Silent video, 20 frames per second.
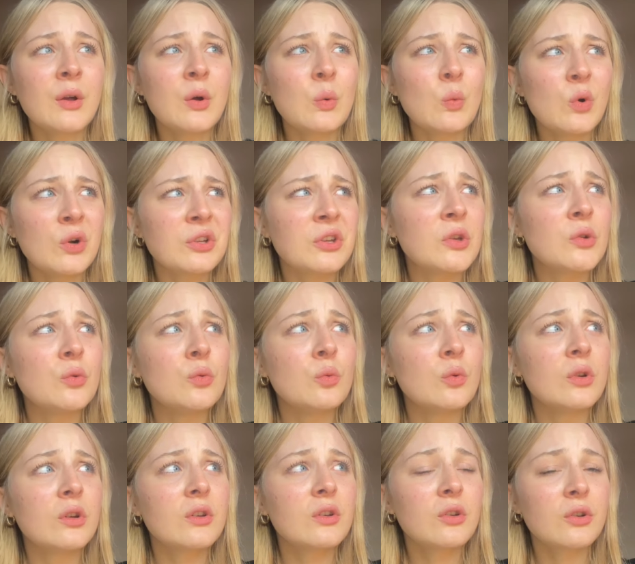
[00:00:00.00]
what
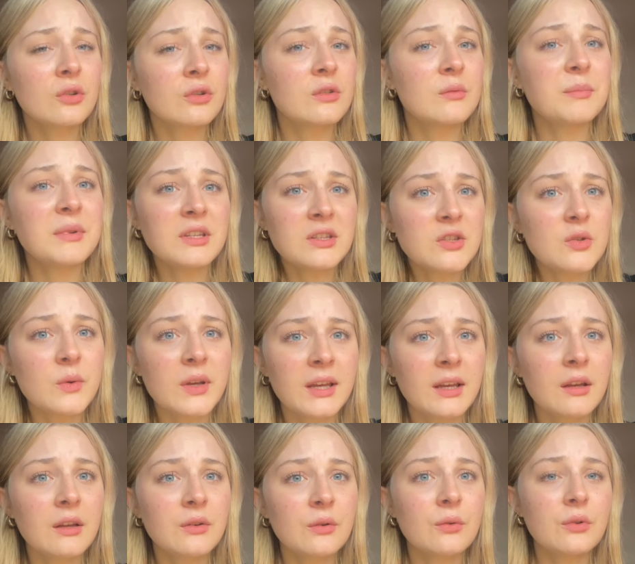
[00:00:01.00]
you could be
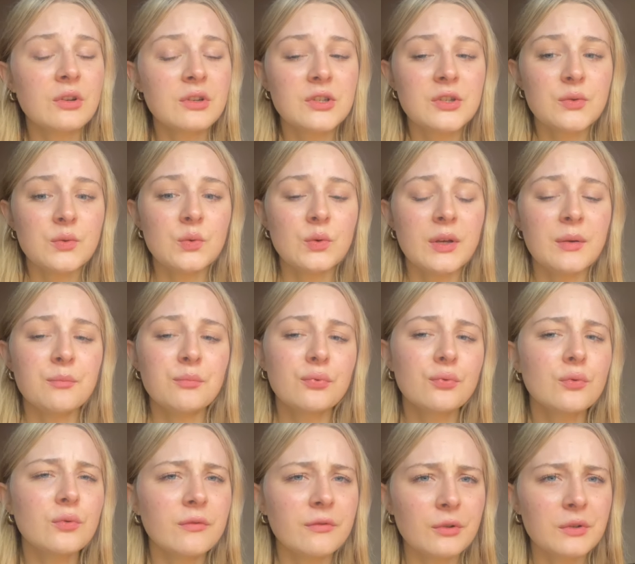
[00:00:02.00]
doing in order to
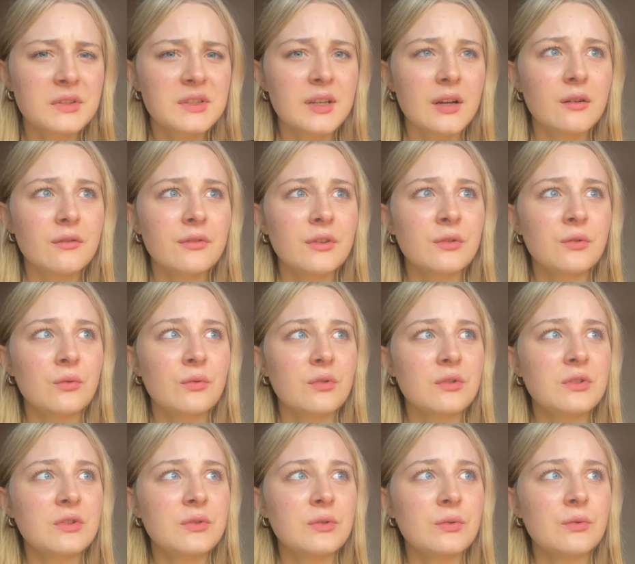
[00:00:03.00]
improve yourself, in order
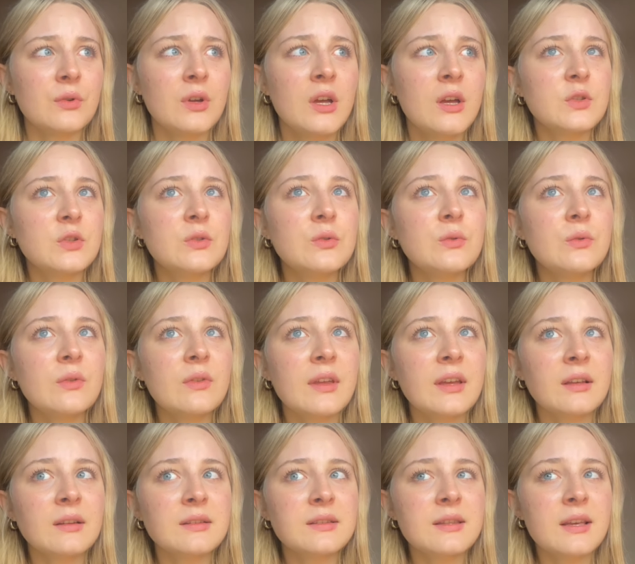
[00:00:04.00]
to do
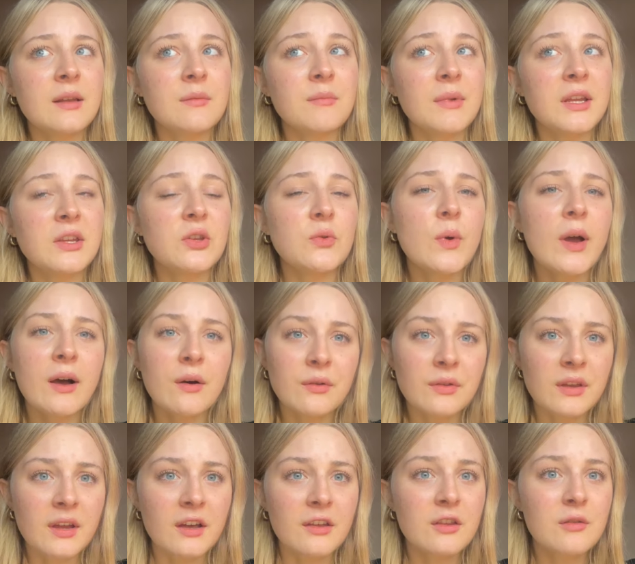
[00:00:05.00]
things that make you
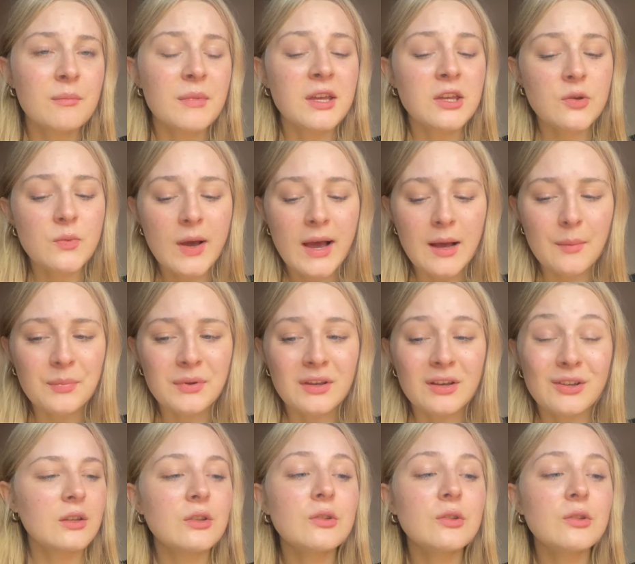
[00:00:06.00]
healthier, that make you happier.